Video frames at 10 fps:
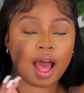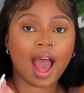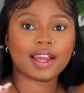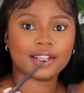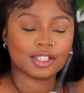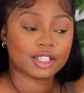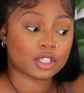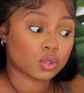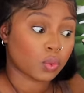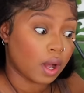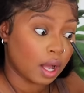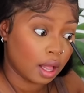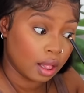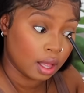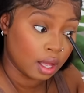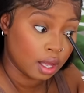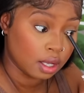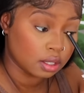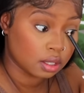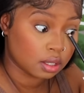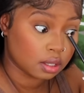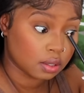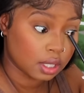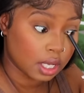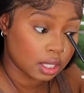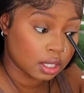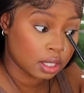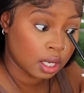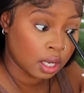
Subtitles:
eyelids as well, just so that